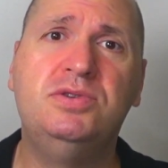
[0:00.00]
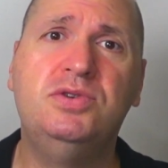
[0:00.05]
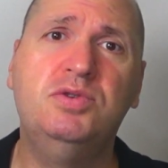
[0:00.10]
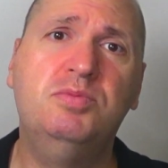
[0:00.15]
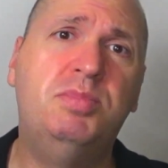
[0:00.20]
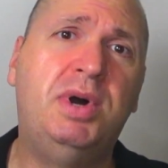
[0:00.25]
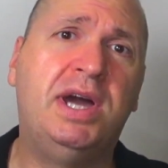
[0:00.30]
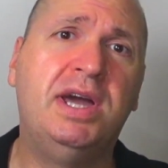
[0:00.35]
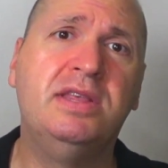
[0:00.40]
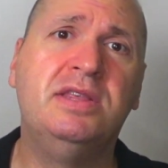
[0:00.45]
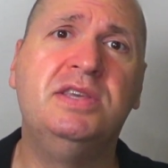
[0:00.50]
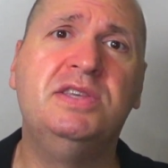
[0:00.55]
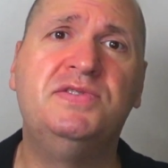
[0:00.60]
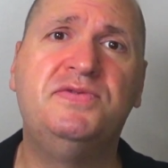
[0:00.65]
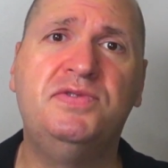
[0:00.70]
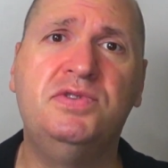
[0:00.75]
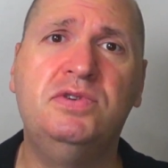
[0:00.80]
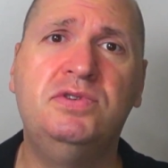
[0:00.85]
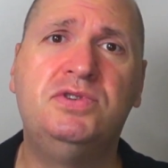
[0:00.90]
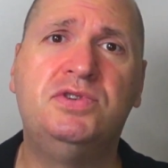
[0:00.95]
to buy
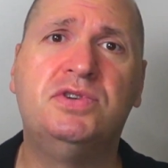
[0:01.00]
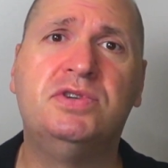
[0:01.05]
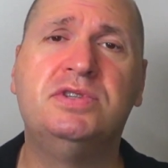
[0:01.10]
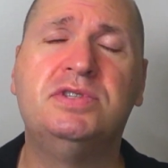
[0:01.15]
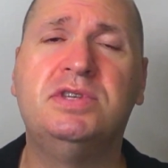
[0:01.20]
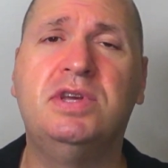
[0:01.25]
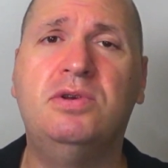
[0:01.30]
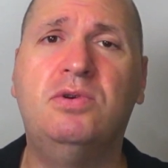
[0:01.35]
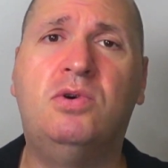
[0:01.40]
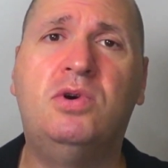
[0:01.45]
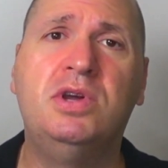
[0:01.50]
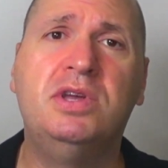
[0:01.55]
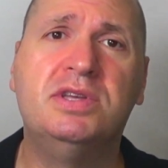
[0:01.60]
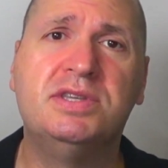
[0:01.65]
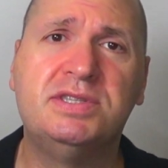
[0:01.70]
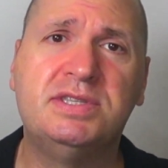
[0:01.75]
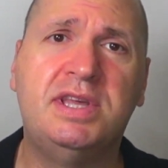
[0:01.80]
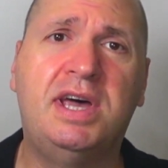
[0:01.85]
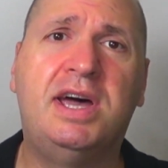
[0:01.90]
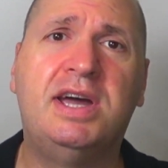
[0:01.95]
these futures and oil
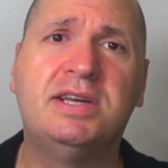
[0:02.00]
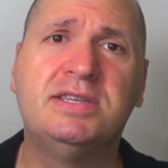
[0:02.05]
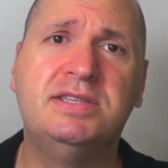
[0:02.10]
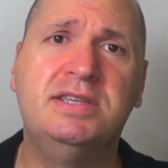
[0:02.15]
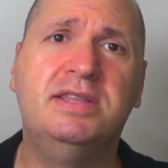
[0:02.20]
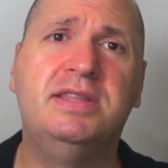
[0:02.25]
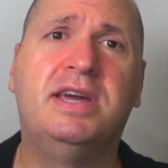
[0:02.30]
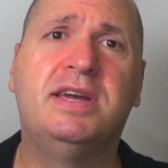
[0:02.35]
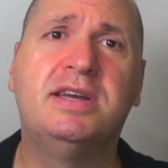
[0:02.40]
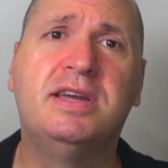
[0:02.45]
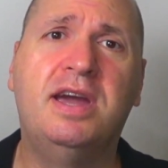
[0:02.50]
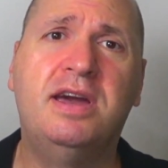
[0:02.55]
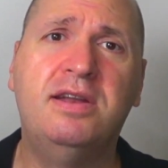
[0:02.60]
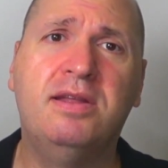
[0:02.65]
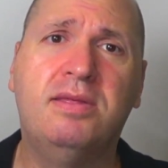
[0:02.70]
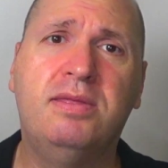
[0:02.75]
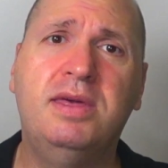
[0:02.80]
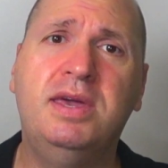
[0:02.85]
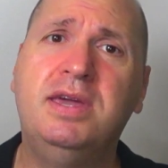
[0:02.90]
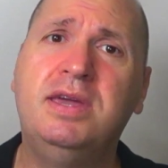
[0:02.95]
stocks and that
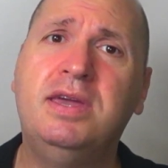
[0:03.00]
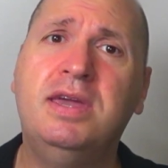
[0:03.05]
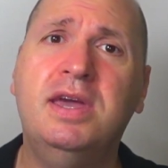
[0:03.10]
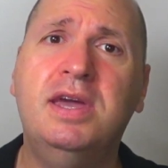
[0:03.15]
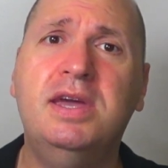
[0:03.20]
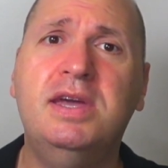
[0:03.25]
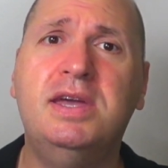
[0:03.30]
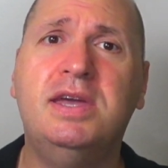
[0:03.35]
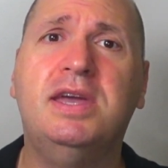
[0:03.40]
kind of thing?